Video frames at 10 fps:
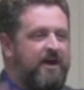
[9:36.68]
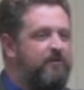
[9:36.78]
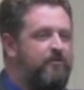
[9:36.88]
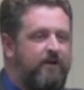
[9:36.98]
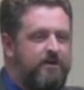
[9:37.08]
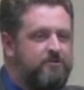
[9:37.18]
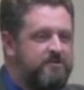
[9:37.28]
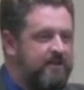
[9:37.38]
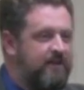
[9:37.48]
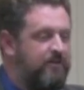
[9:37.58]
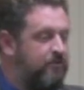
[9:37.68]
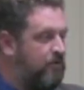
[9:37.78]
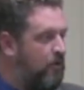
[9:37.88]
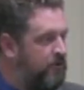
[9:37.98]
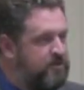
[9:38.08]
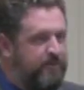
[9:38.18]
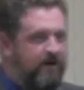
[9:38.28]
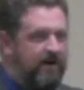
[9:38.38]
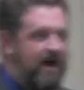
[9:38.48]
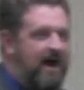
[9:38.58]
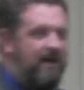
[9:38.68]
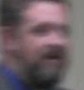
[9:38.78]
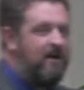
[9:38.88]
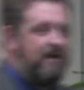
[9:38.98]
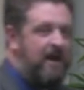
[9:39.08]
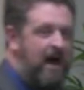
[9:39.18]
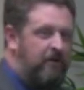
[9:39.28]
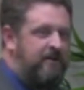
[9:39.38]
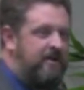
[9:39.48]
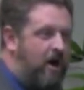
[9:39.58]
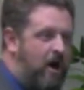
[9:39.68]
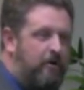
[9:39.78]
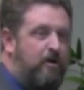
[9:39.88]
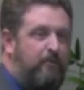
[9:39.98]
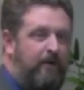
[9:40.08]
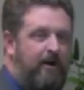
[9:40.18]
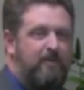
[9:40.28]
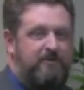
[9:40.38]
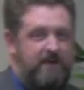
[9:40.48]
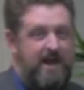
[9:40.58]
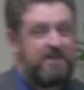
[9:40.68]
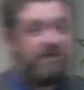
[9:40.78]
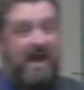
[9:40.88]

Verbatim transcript: that was very interesting, that through the Holy Spirit, God, not only did he honor her prayer, but then he actually